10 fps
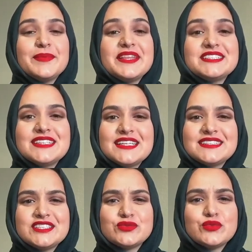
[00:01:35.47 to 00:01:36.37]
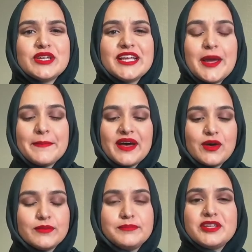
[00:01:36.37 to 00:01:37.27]
this list is really
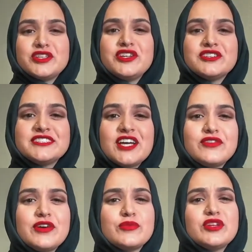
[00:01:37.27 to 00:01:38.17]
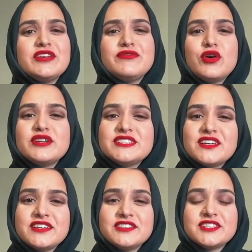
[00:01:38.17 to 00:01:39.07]
about building yourself up, really
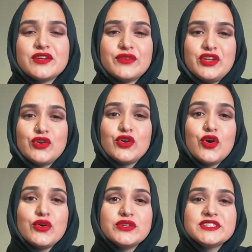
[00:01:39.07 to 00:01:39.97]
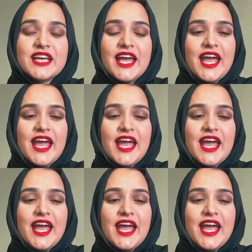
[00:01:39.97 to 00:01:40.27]
focusing on yourself and your goals,